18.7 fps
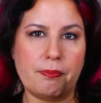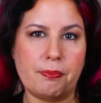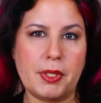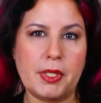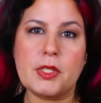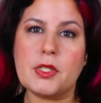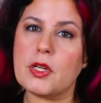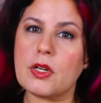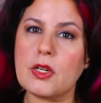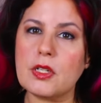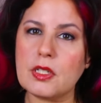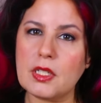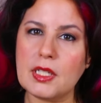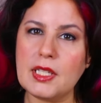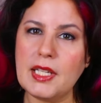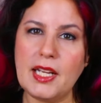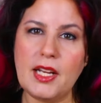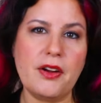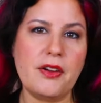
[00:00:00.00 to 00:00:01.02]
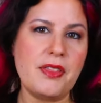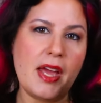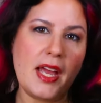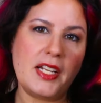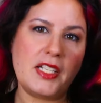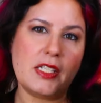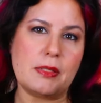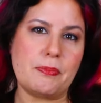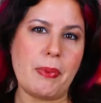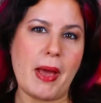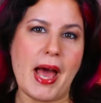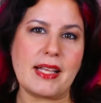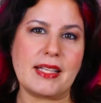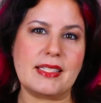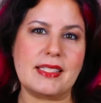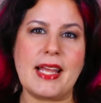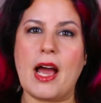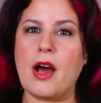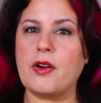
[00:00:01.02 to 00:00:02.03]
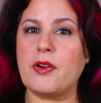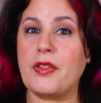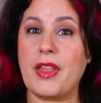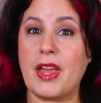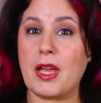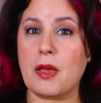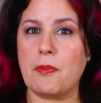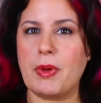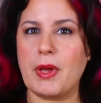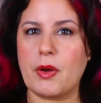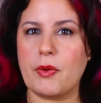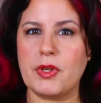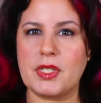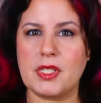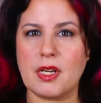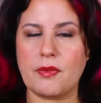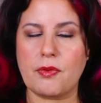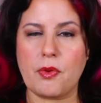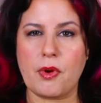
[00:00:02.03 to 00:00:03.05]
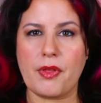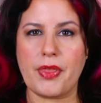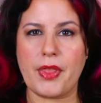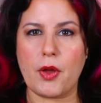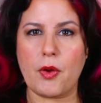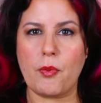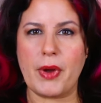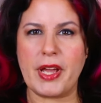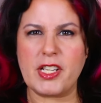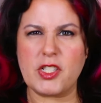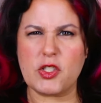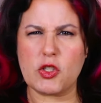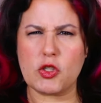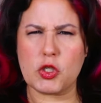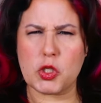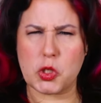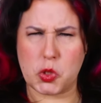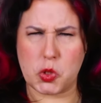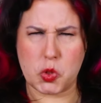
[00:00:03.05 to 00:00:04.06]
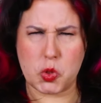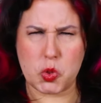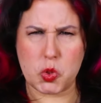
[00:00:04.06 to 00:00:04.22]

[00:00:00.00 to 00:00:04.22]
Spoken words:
paternally, or they just passed down, or they can pick whichever one they wish.